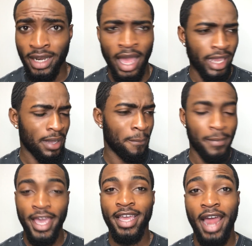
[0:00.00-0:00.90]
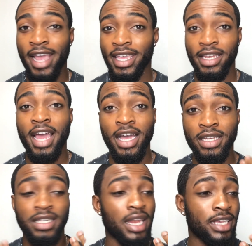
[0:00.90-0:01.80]
like bad. I
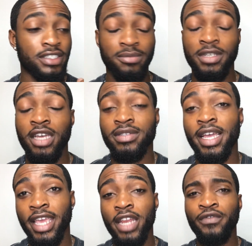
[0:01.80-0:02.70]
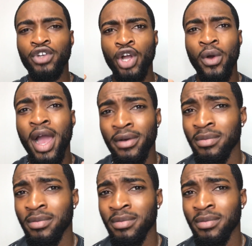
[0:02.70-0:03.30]
cannot, like, sometimes I can't even go out